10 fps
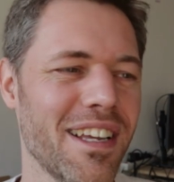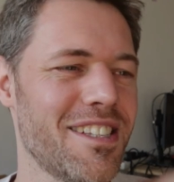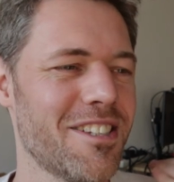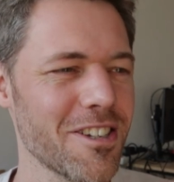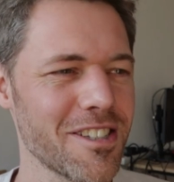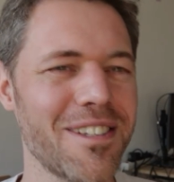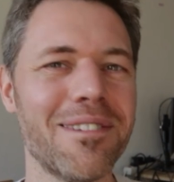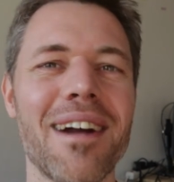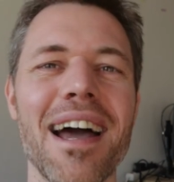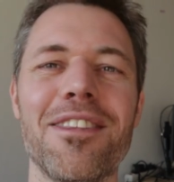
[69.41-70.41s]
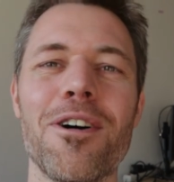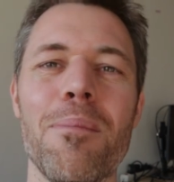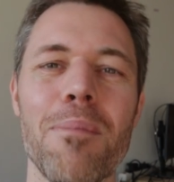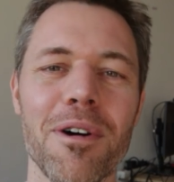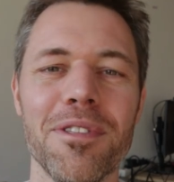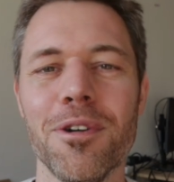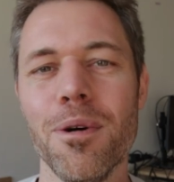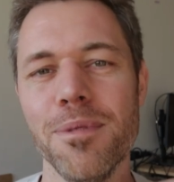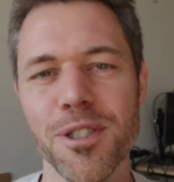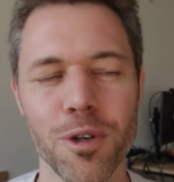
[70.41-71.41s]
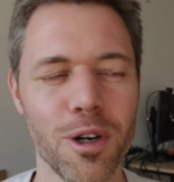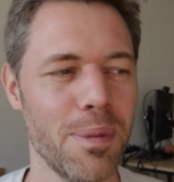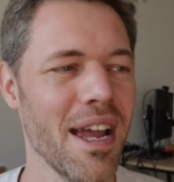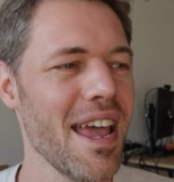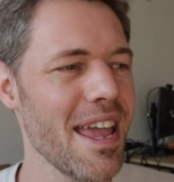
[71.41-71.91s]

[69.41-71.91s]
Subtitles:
It's just the right amount to absorb.